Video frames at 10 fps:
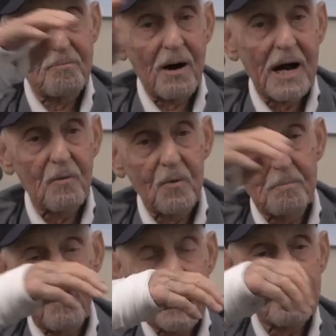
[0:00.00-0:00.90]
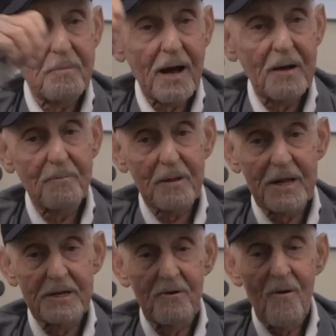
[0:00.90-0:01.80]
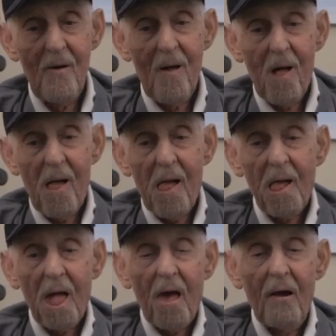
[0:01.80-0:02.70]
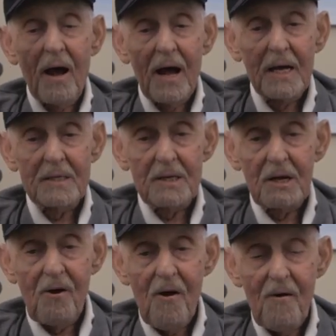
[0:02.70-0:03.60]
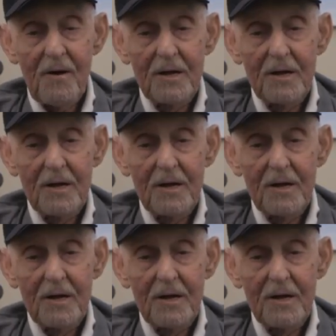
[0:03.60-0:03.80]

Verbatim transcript: by by biplane, and uh,